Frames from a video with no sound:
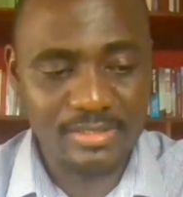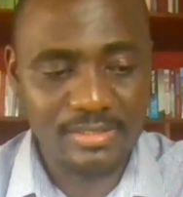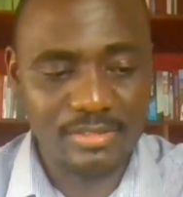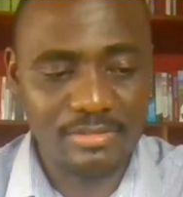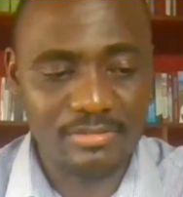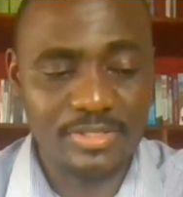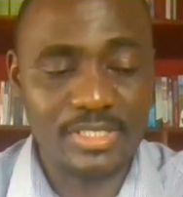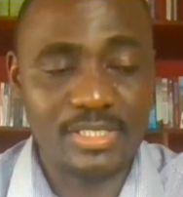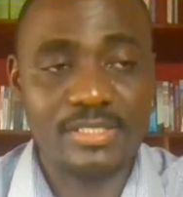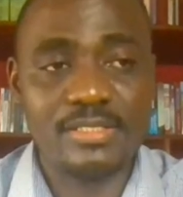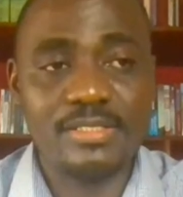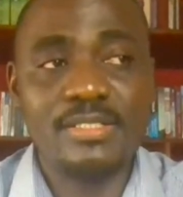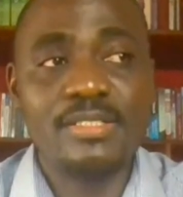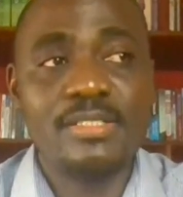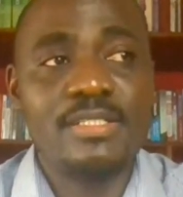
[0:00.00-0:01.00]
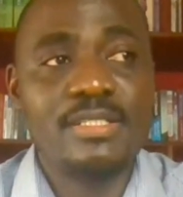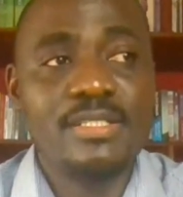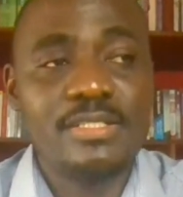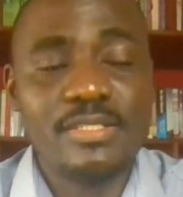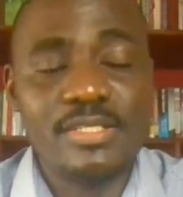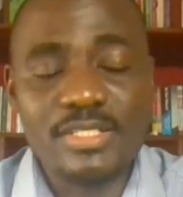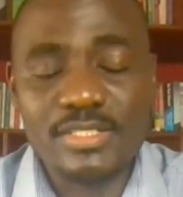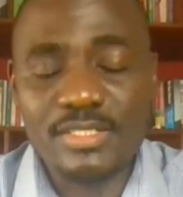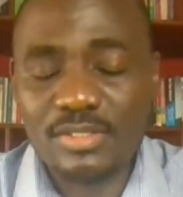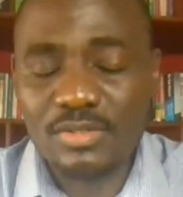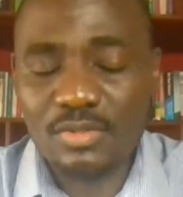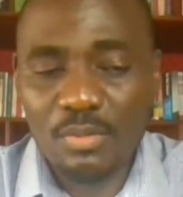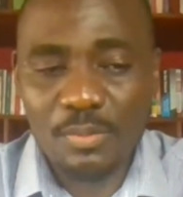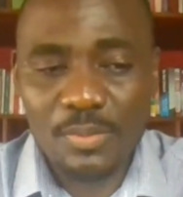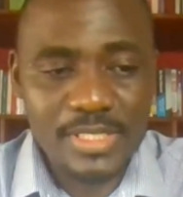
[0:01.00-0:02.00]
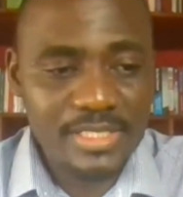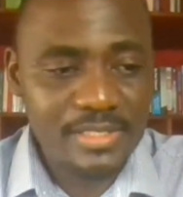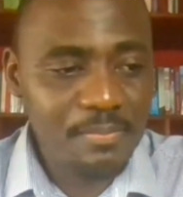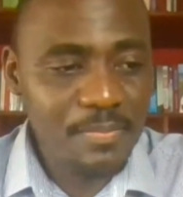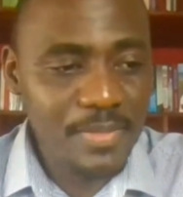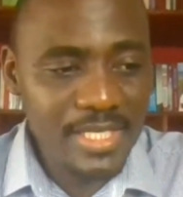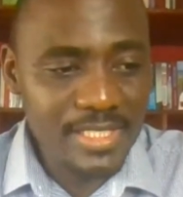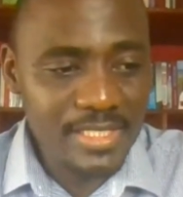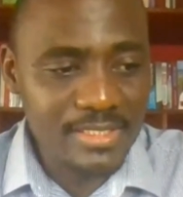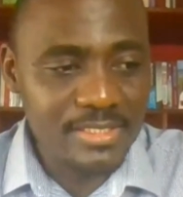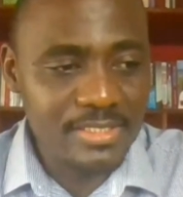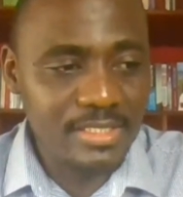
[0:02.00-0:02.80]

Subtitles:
of it, there is complete peace.